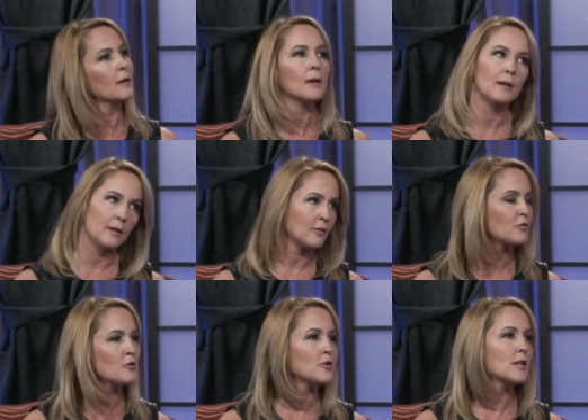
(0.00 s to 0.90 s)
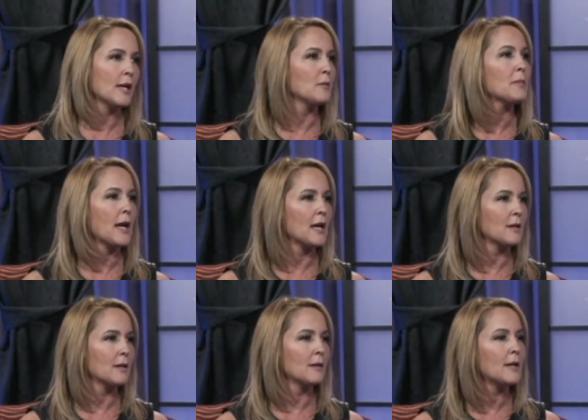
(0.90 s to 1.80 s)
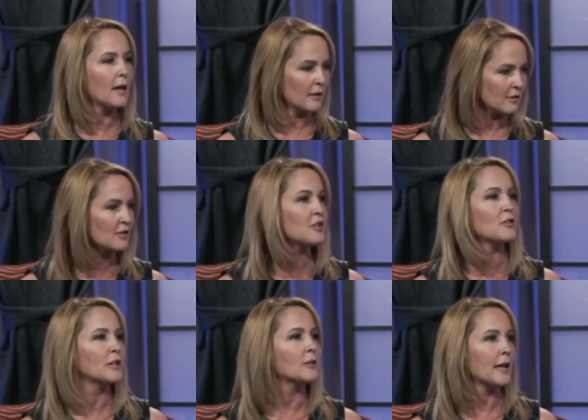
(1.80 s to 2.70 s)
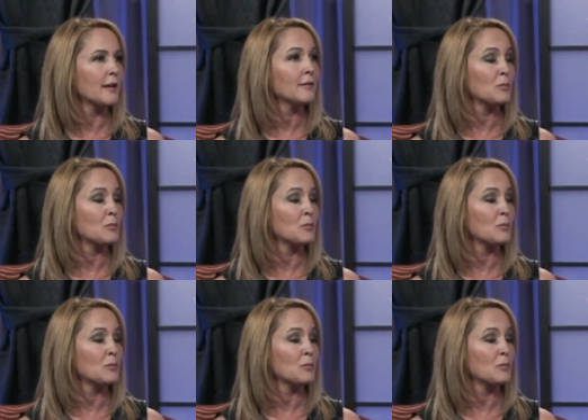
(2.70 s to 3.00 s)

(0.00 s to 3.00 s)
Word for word: in excruciating pain and he had a deteriorating